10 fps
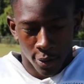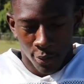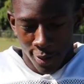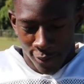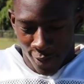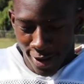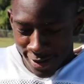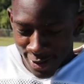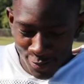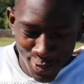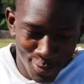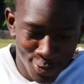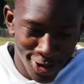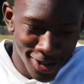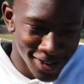My fondest
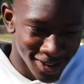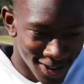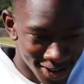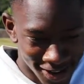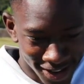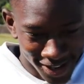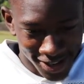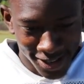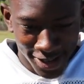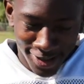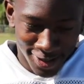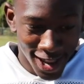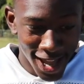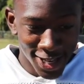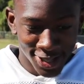memories are
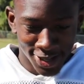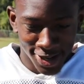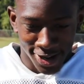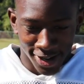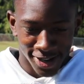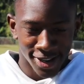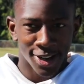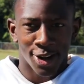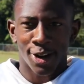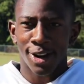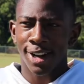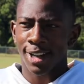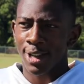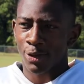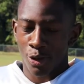last year
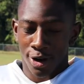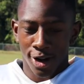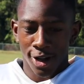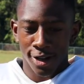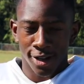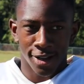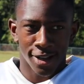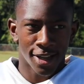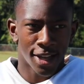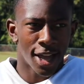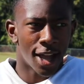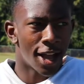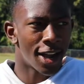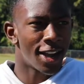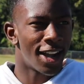against Wakulla.
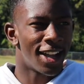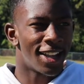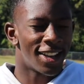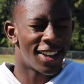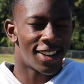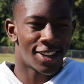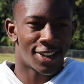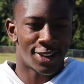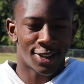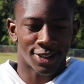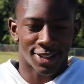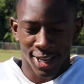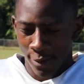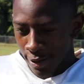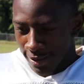I got
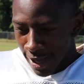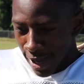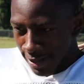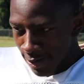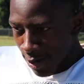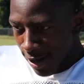7 sacks in